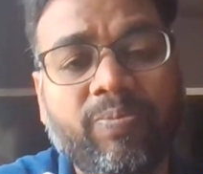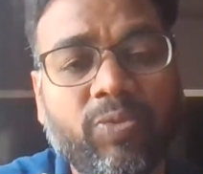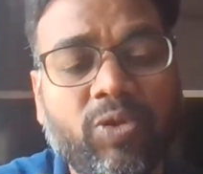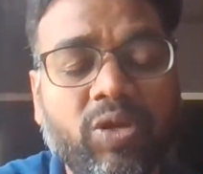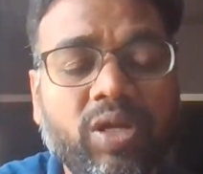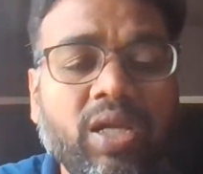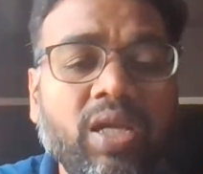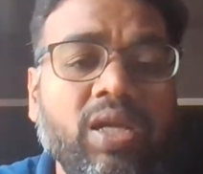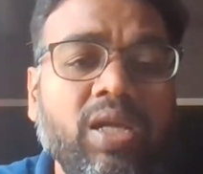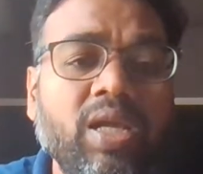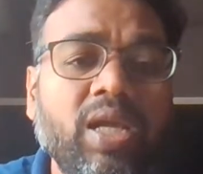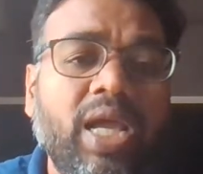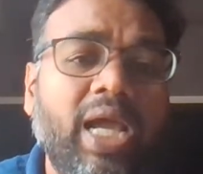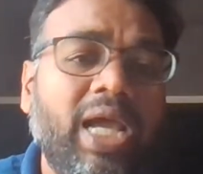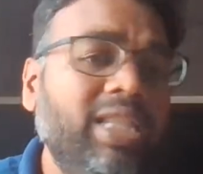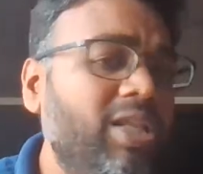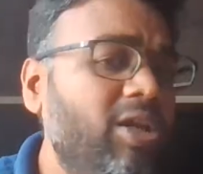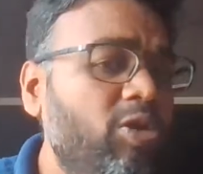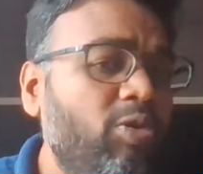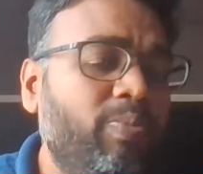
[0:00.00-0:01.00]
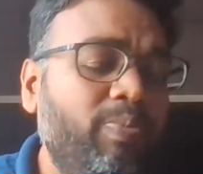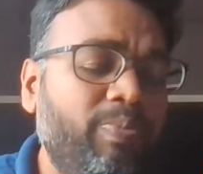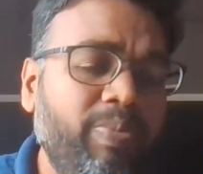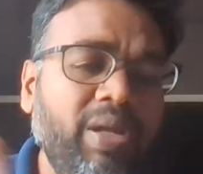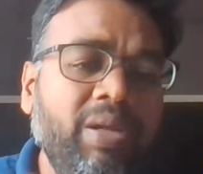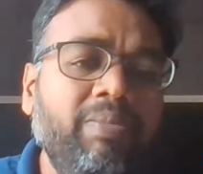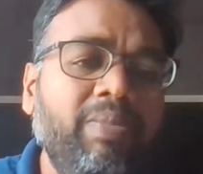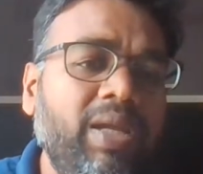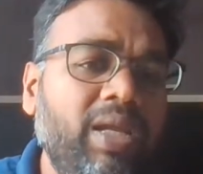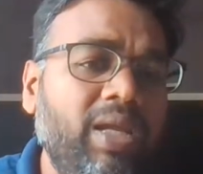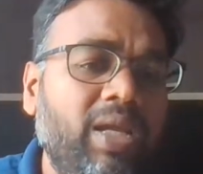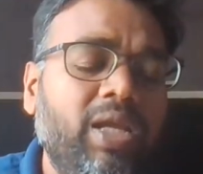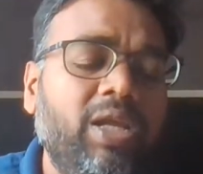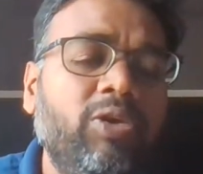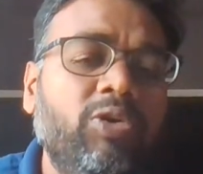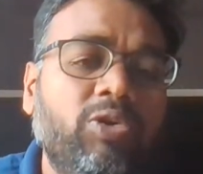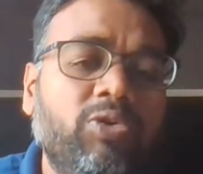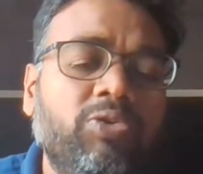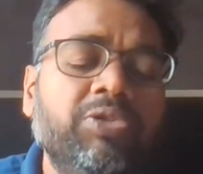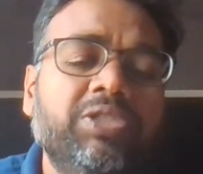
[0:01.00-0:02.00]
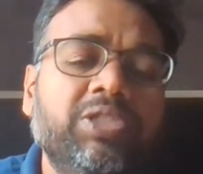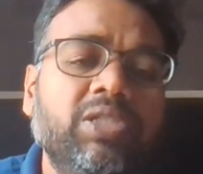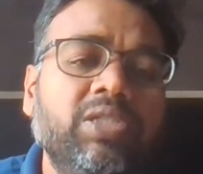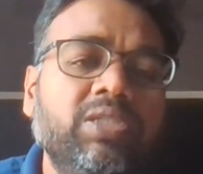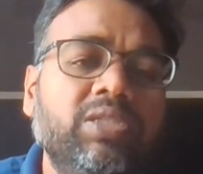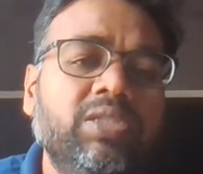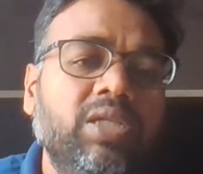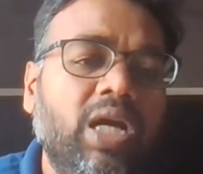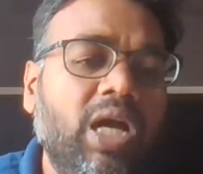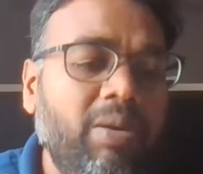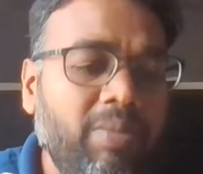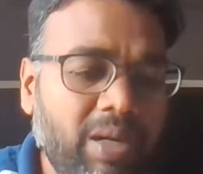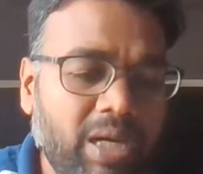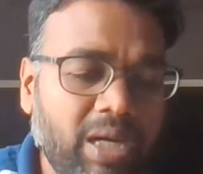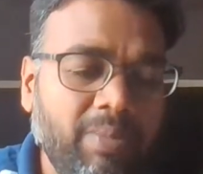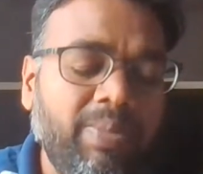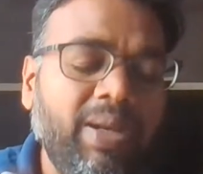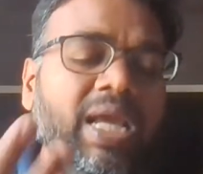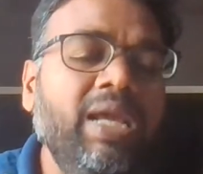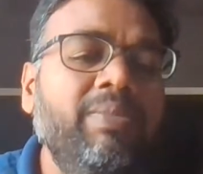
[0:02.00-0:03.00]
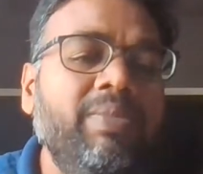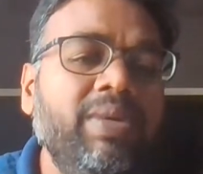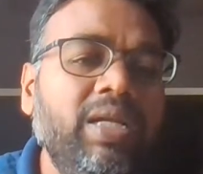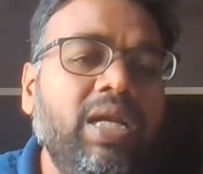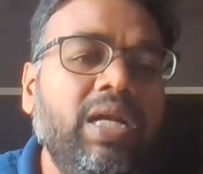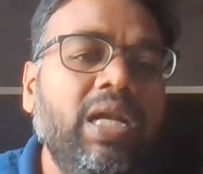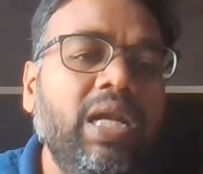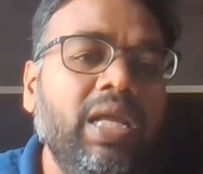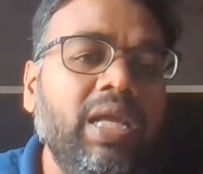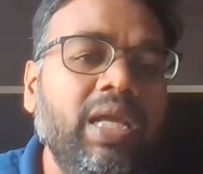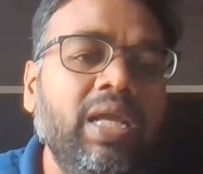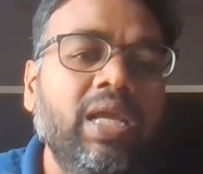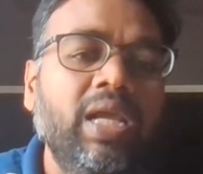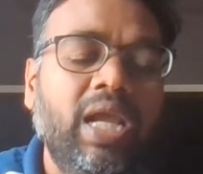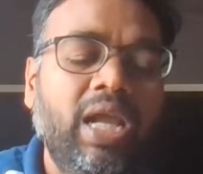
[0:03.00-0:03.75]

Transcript: Okay, and then you ping me your questions. I will reply immediately.